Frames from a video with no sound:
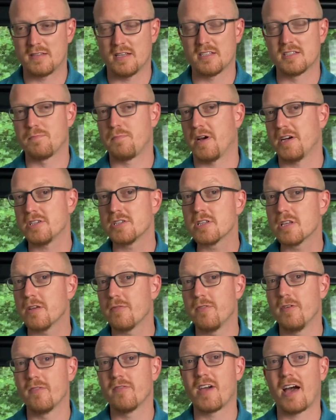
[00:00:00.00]
Especially if
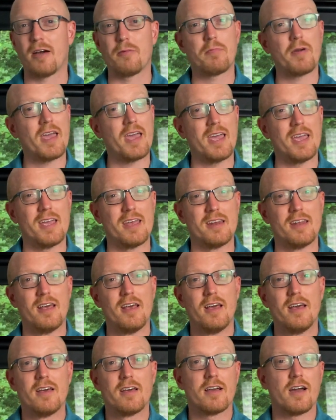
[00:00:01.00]
you've got pain
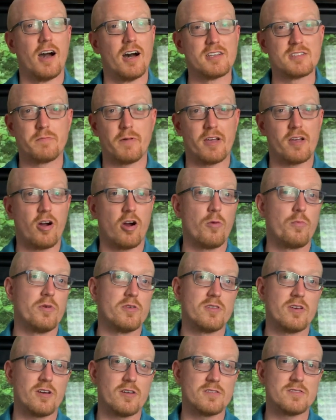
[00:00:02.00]
caused by carpal
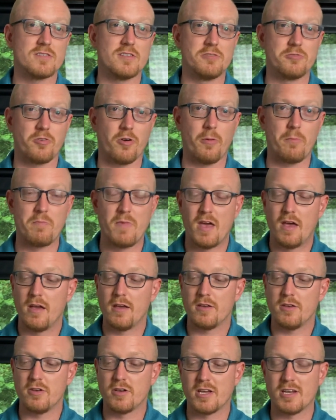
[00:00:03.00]
tunnel syndrome,
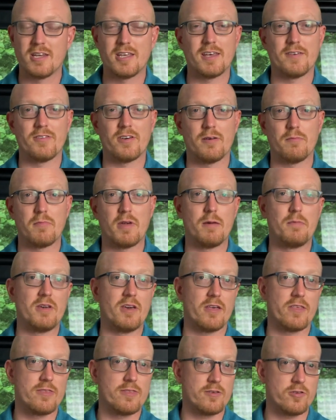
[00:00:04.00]
you can give it maybe a
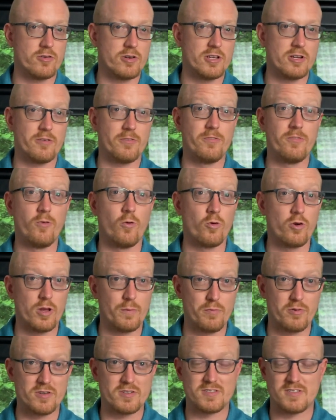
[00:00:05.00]
30 to
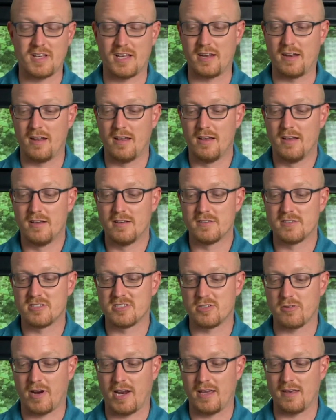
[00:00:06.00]
40%
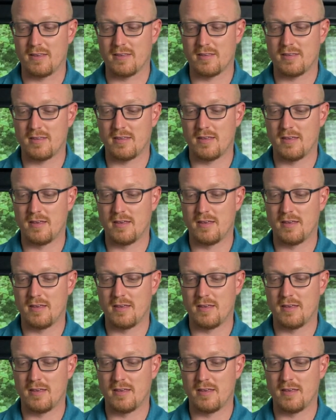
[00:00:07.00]
strength